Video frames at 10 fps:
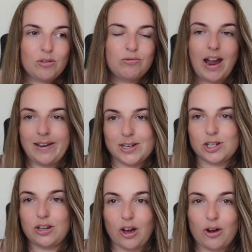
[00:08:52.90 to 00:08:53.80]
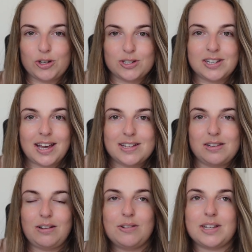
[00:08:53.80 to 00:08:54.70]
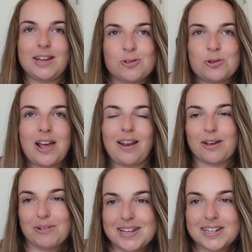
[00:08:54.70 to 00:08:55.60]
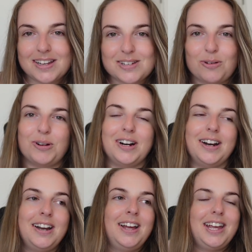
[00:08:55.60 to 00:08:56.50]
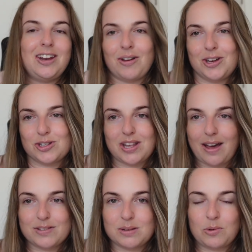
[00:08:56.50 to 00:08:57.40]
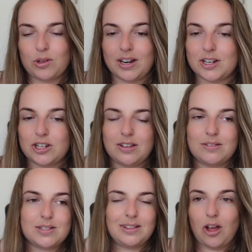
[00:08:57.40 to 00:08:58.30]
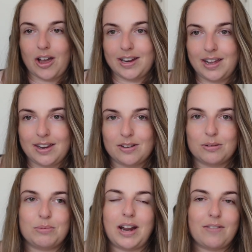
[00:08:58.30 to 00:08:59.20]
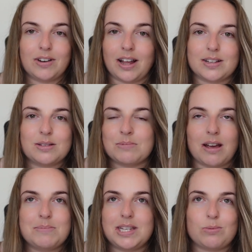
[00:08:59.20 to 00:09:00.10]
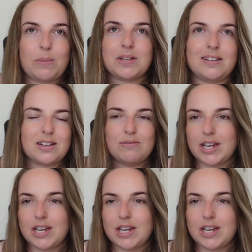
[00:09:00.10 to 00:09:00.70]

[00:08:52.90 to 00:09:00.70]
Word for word: ready to go, just in case you lose internet like we did, or, you know, you just have some other issues logging in or whatever. Like sometimes these websites go